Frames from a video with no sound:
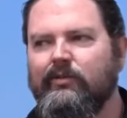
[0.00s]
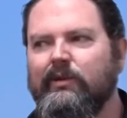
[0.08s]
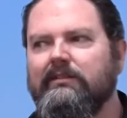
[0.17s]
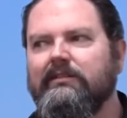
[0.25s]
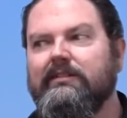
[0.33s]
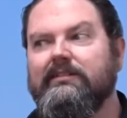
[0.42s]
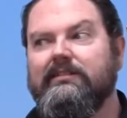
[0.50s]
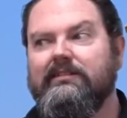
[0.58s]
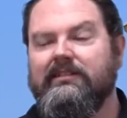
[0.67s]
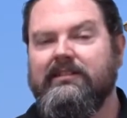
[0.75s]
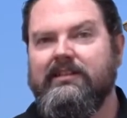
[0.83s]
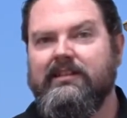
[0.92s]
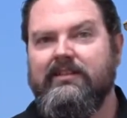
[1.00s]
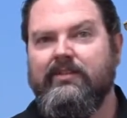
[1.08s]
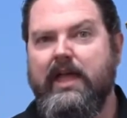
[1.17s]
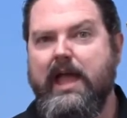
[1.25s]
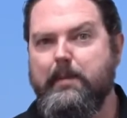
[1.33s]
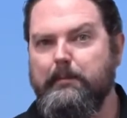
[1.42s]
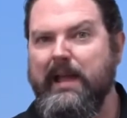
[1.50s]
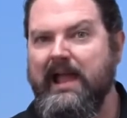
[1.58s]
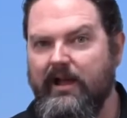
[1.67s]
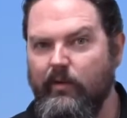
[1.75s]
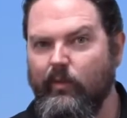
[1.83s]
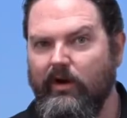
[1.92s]
Well, that
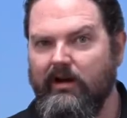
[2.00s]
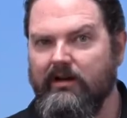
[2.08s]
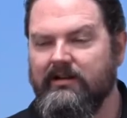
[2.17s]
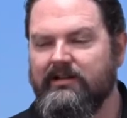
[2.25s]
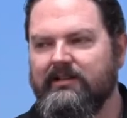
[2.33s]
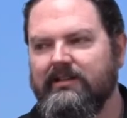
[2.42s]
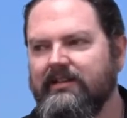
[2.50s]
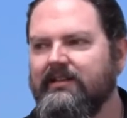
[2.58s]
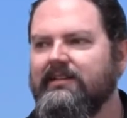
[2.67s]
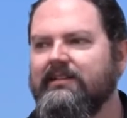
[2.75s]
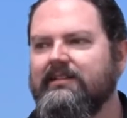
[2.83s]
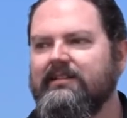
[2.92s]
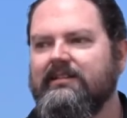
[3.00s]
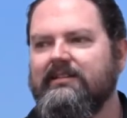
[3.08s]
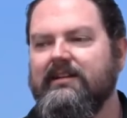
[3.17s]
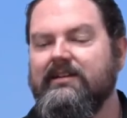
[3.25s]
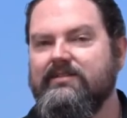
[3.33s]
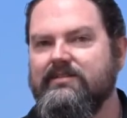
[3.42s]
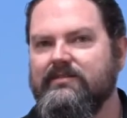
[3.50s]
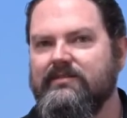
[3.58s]
power, right?